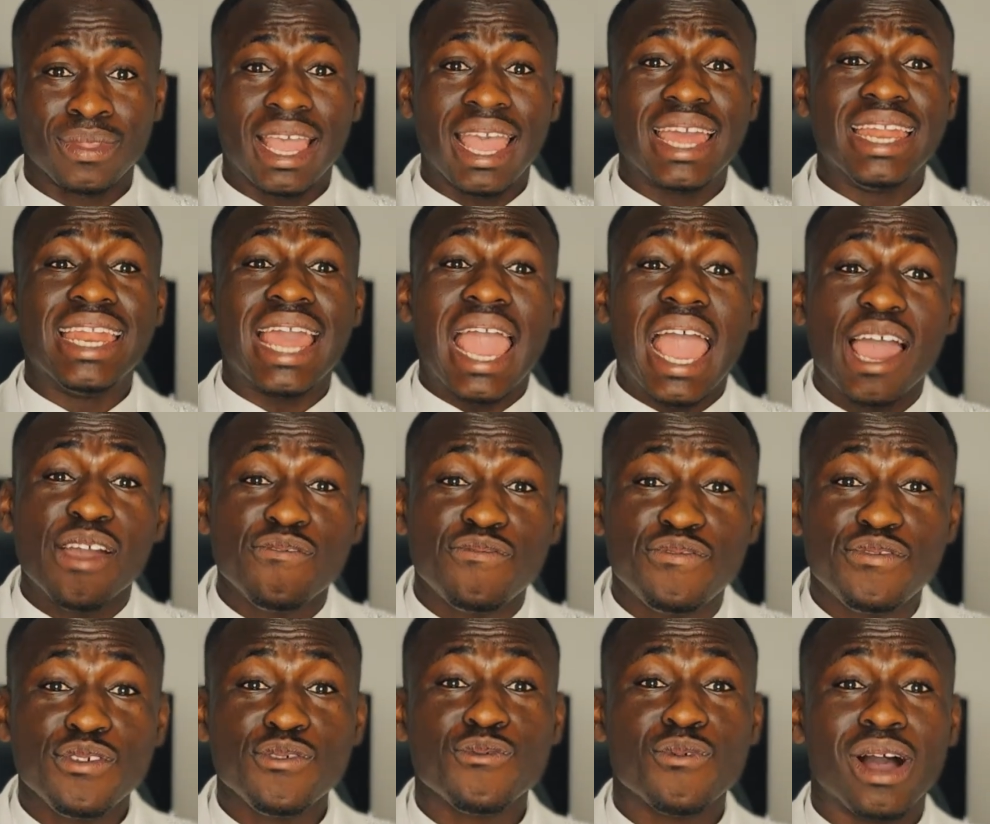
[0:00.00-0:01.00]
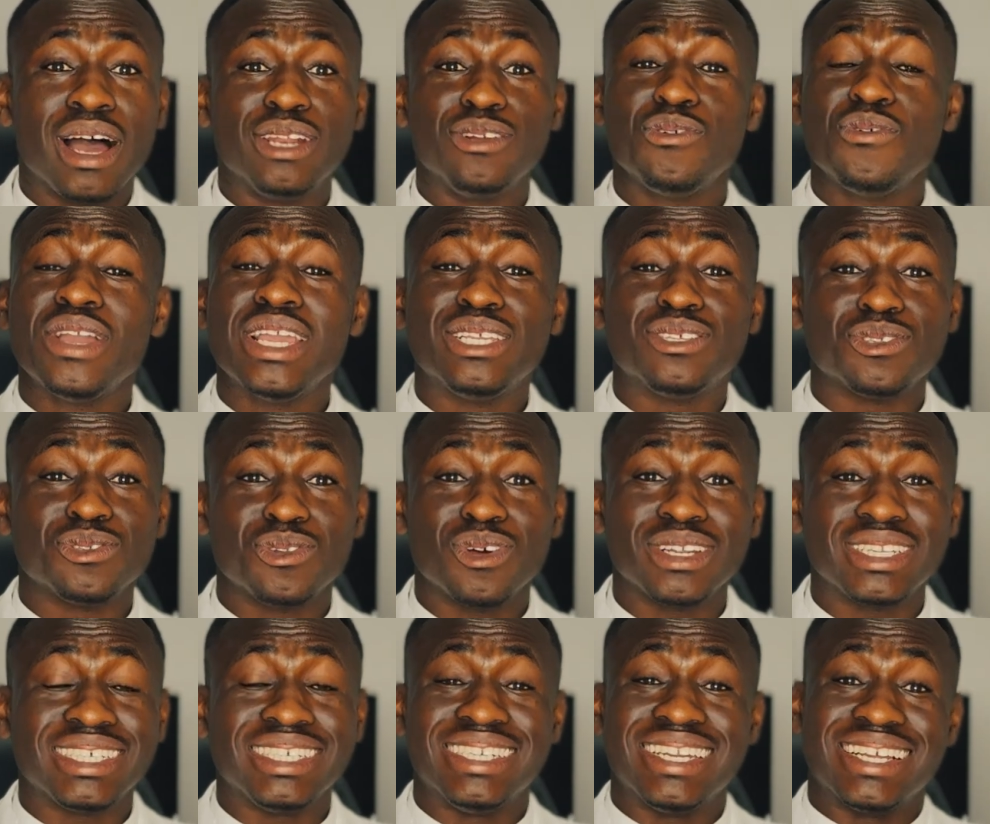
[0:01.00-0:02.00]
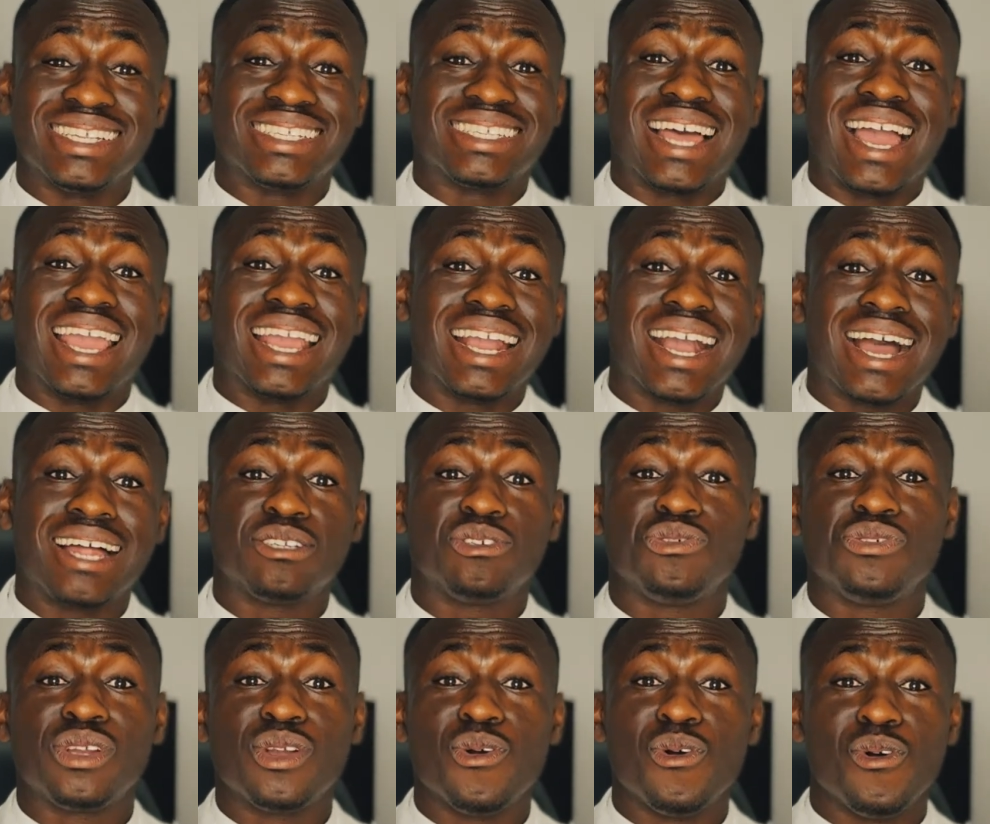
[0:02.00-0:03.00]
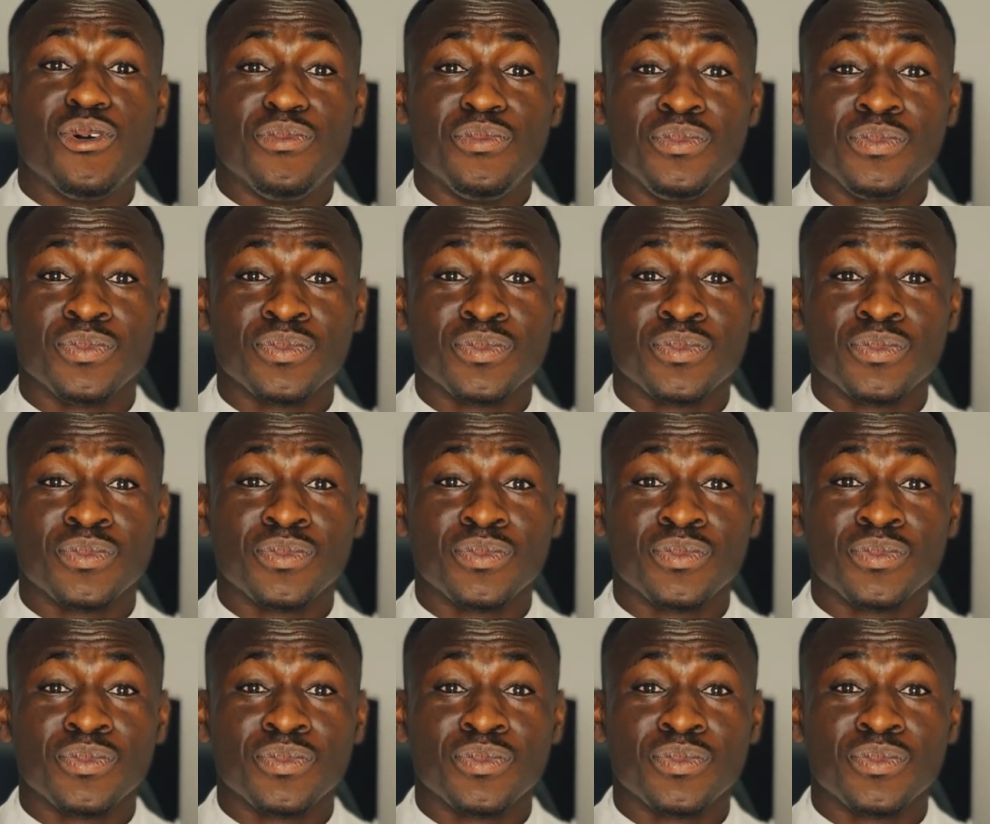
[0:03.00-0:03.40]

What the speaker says: And everyone who is not in the psychiatric home,